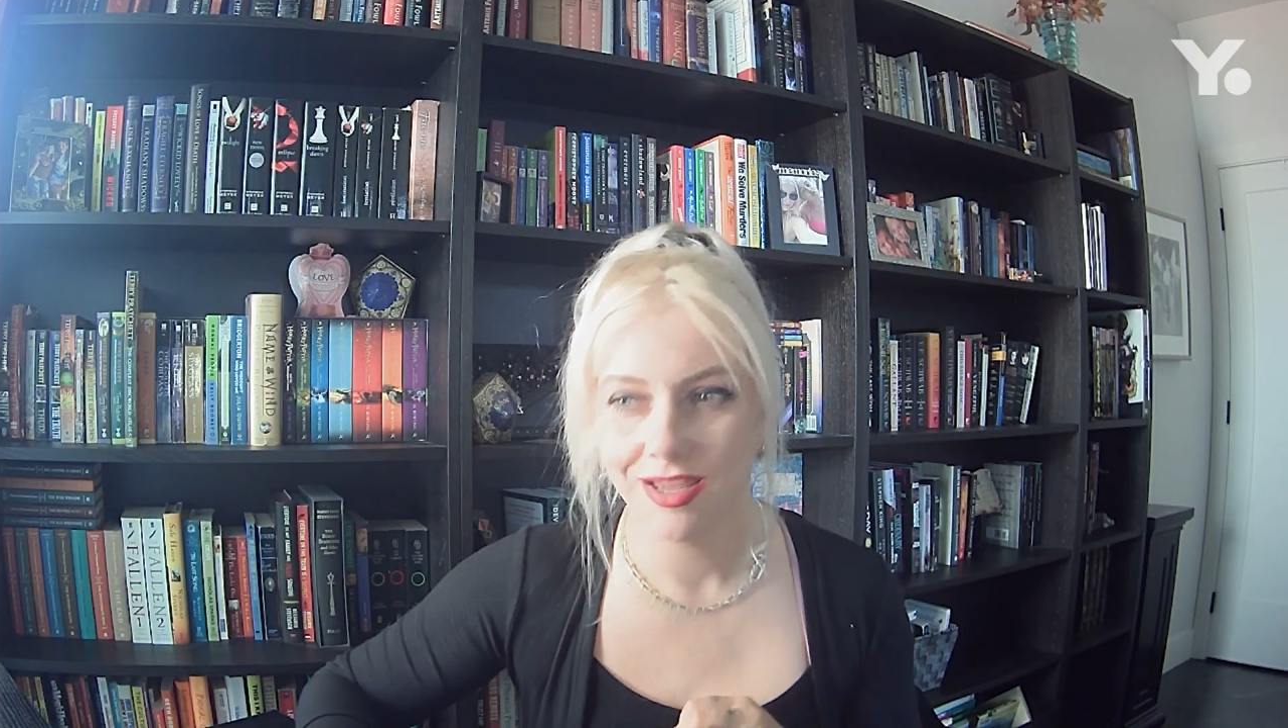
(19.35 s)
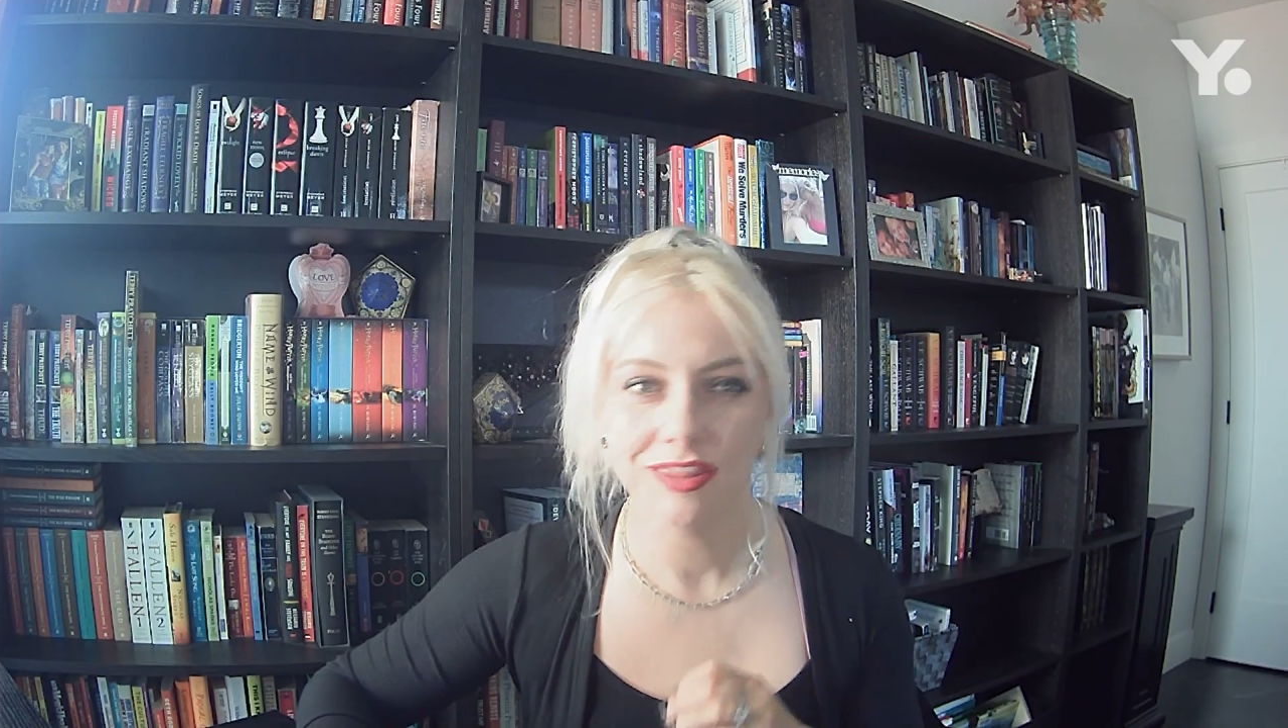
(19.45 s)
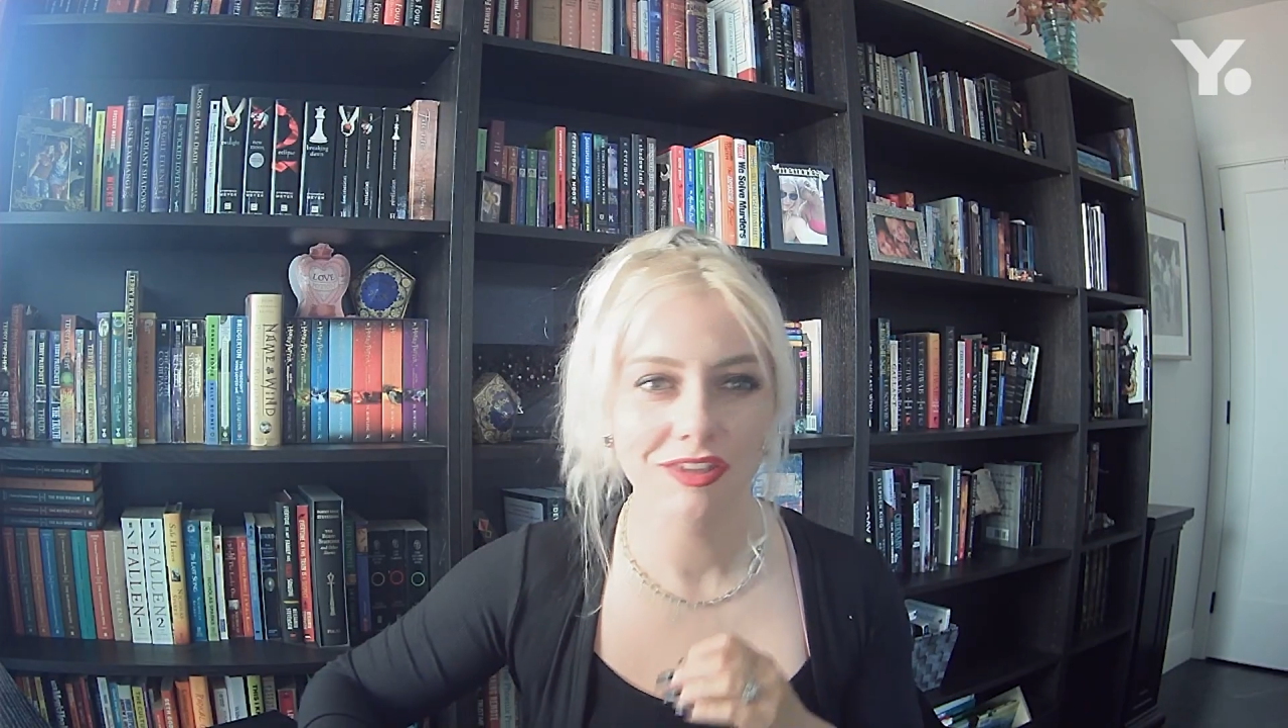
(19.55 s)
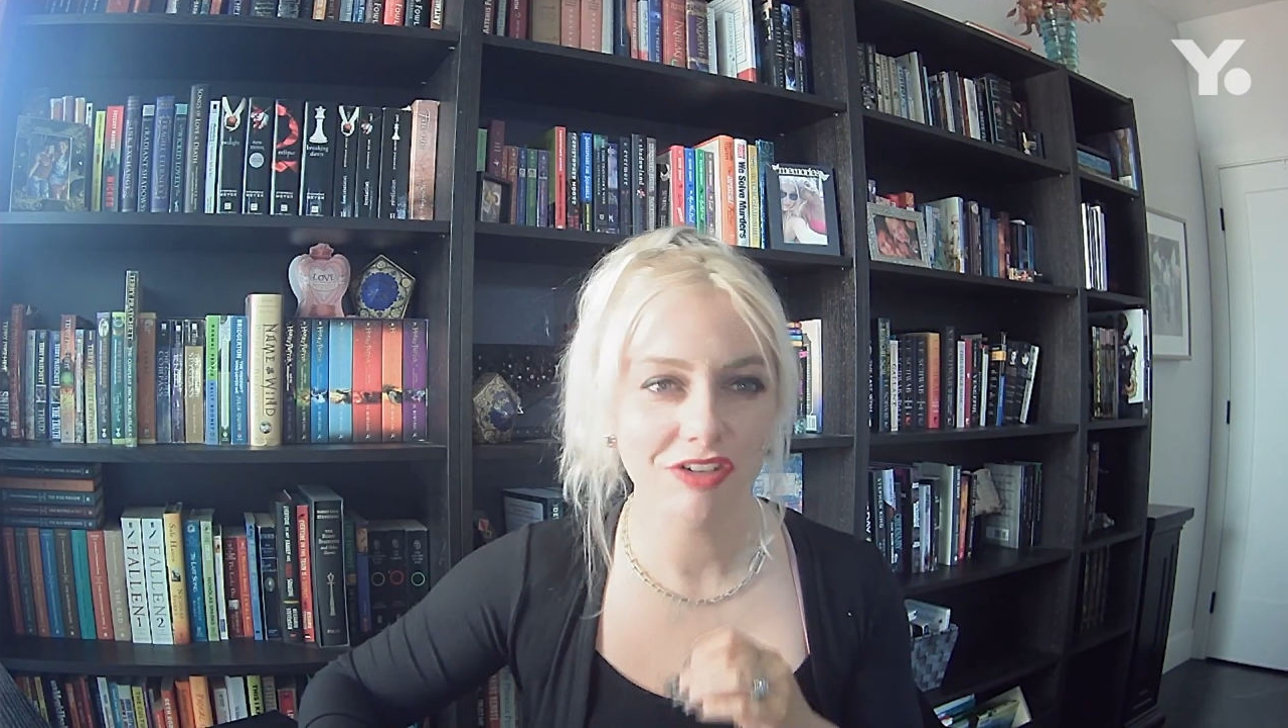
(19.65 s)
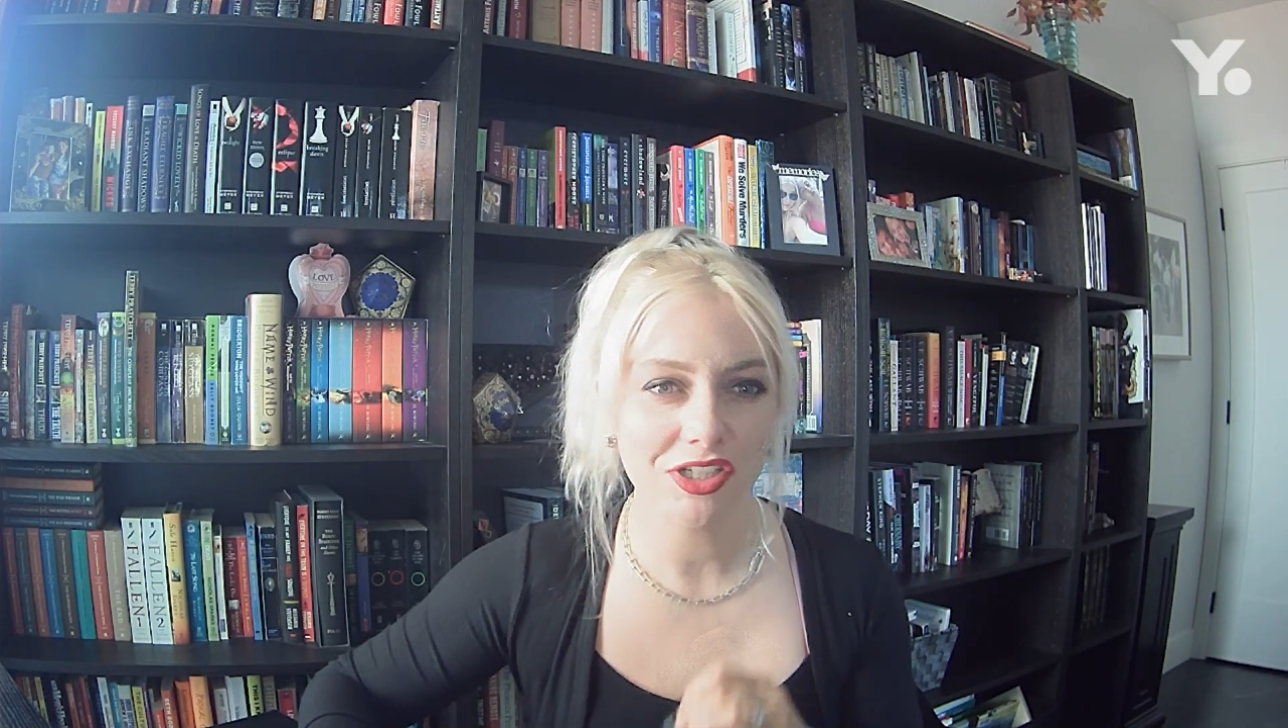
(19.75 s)

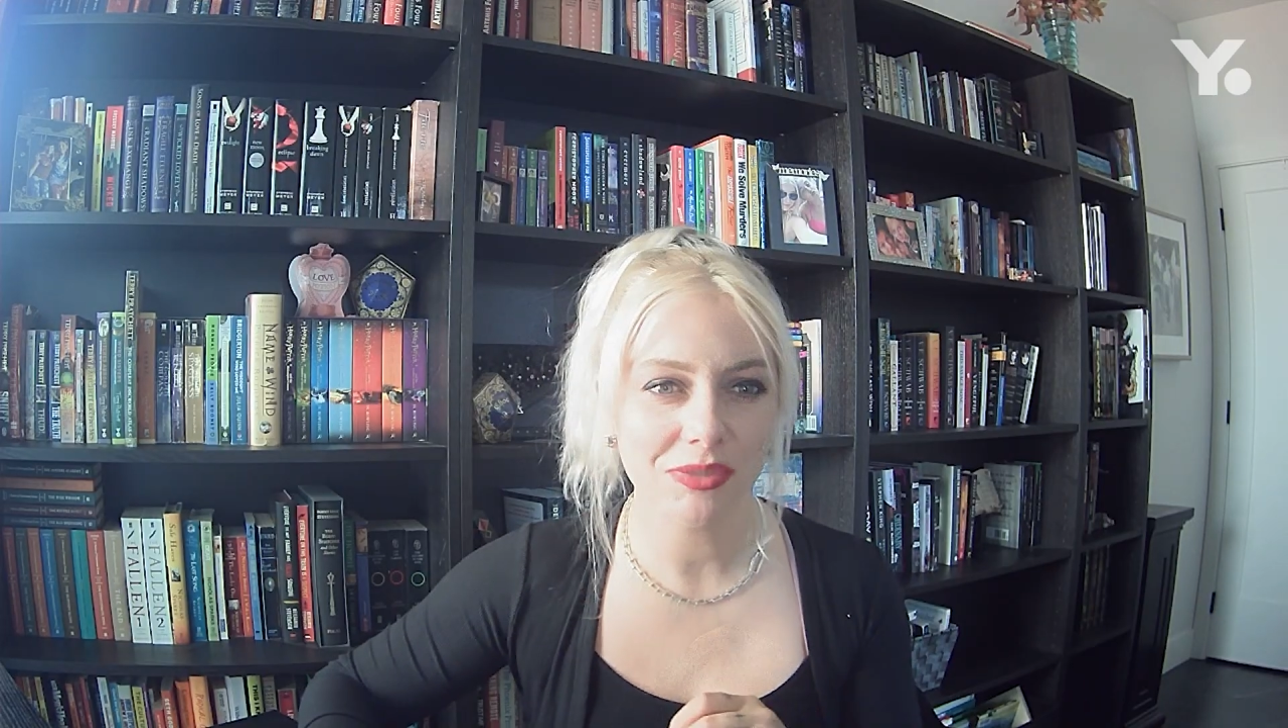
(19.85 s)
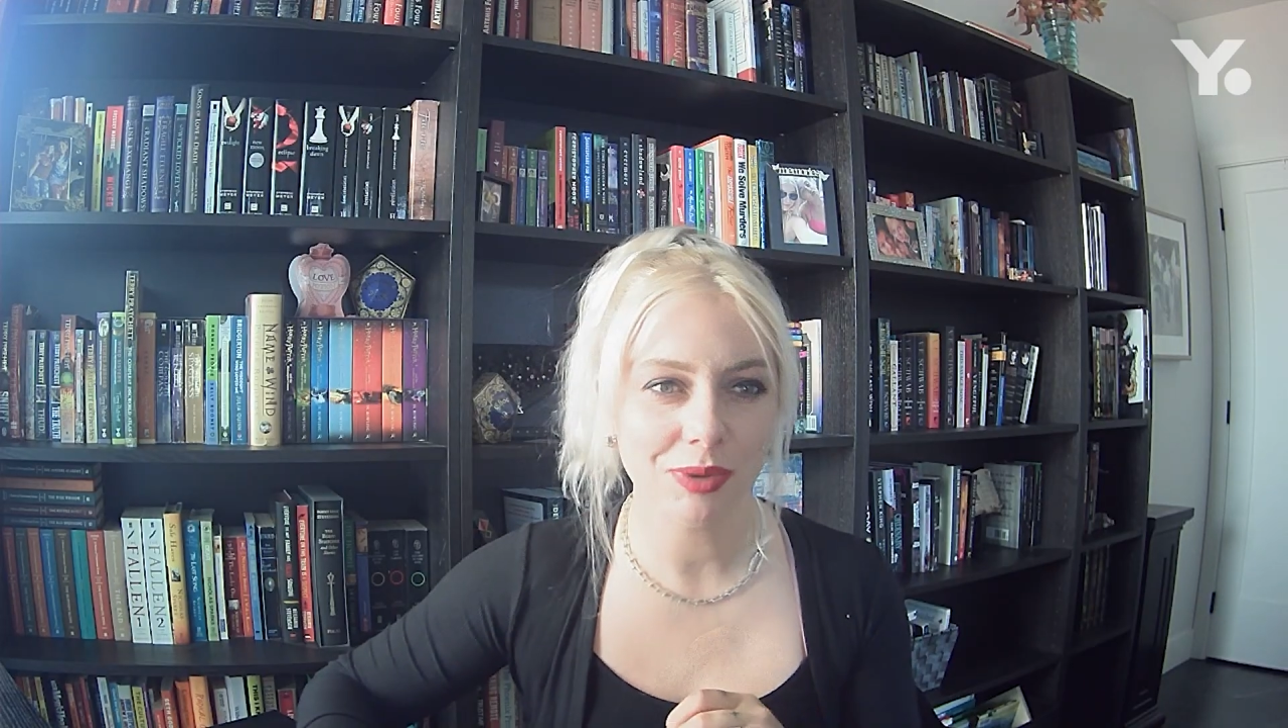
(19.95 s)
The first